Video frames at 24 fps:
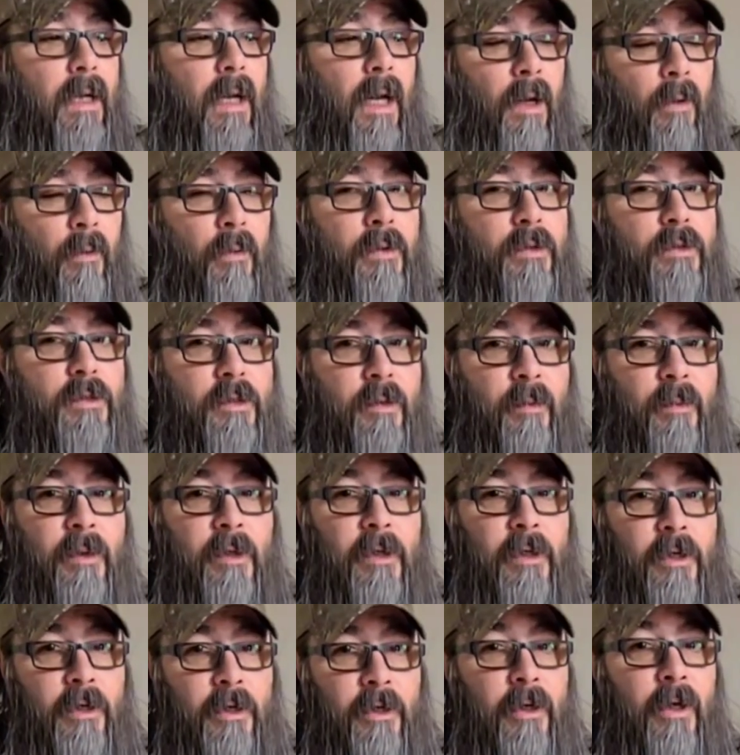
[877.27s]
I want
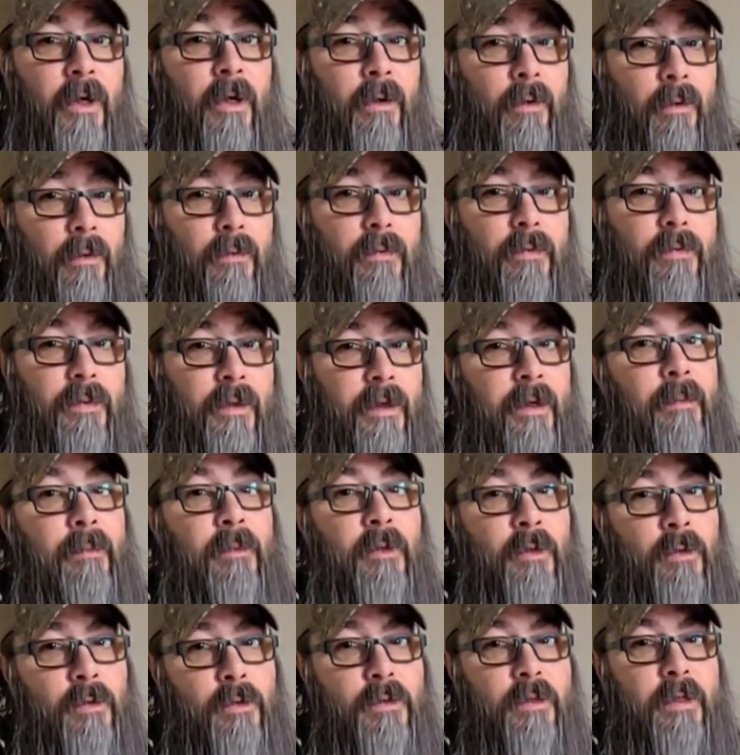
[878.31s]
somebody to know that I'm
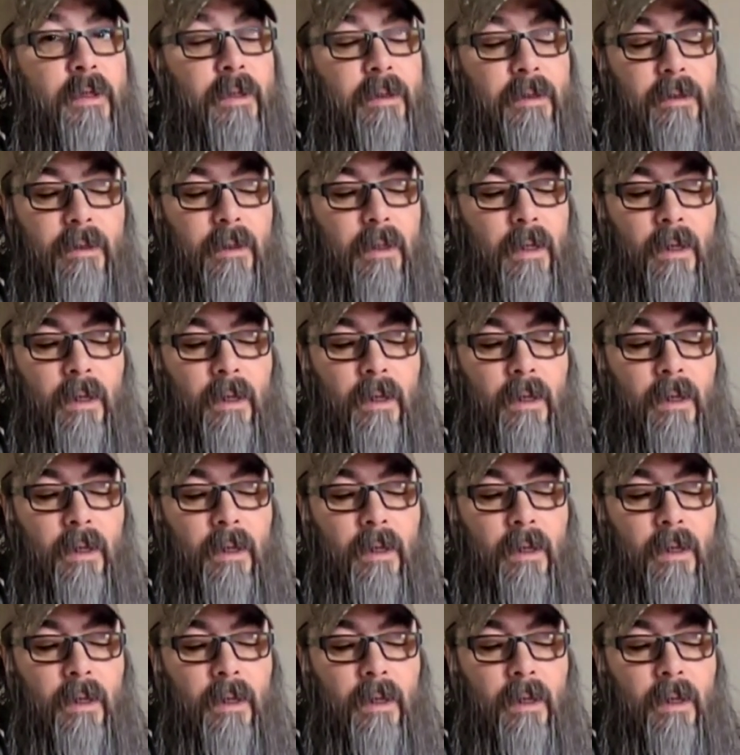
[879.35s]
using it.